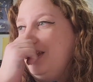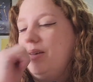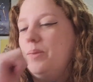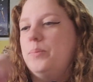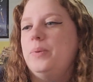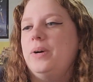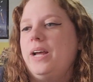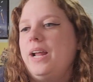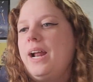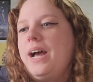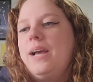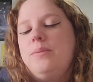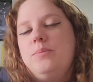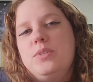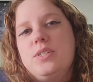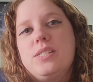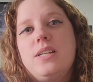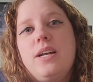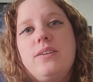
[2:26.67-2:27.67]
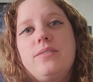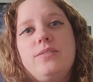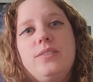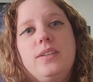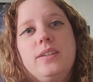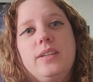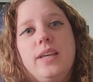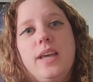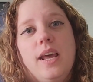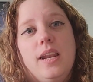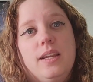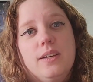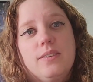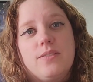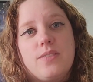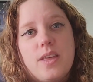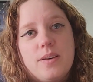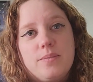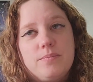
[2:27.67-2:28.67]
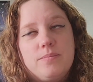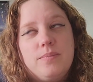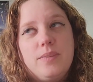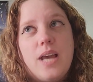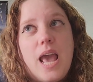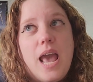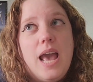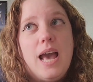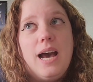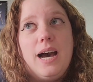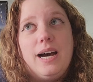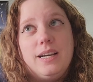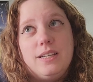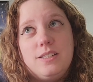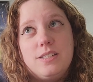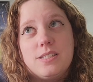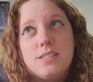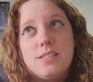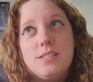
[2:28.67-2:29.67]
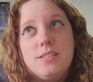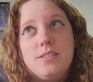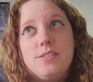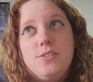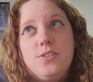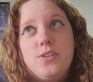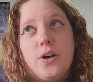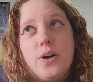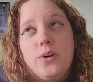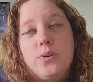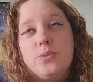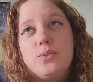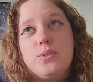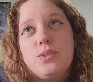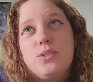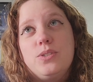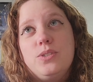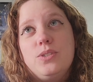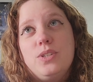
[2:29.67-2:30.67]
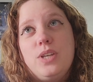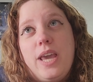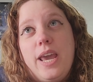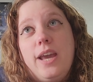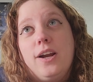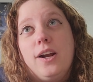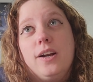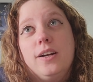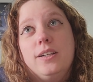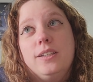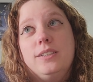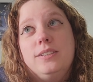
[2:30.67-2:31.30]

but I'm just not feeling any of them. I just don't care.